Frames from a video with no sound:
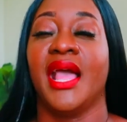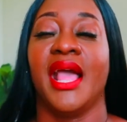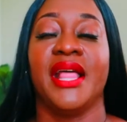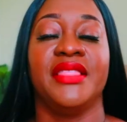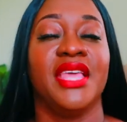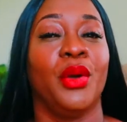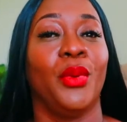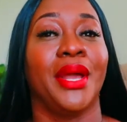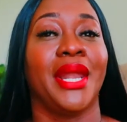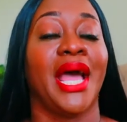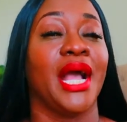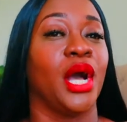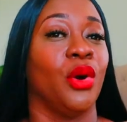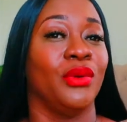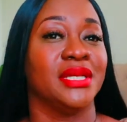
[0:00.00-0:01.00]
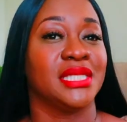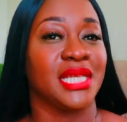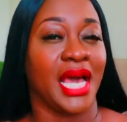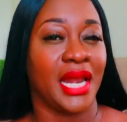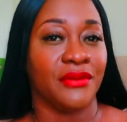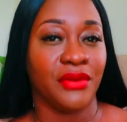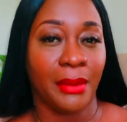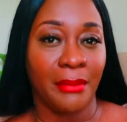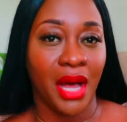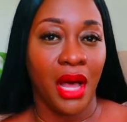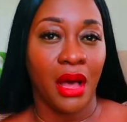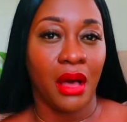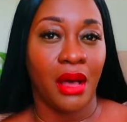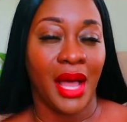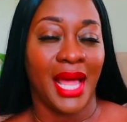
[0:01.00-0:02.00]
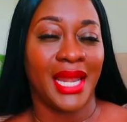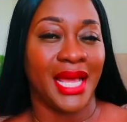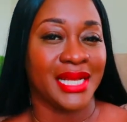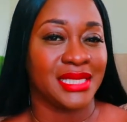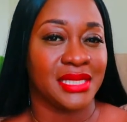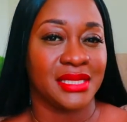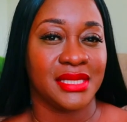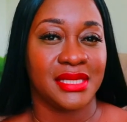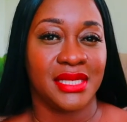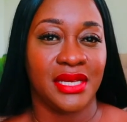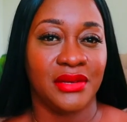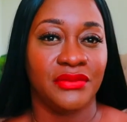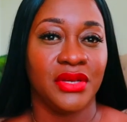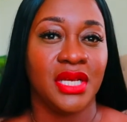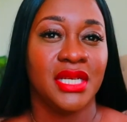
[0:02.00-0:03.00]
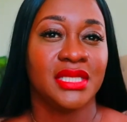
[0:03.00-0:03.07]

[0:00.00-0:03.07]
and then when i go inside of a mall i like to sniff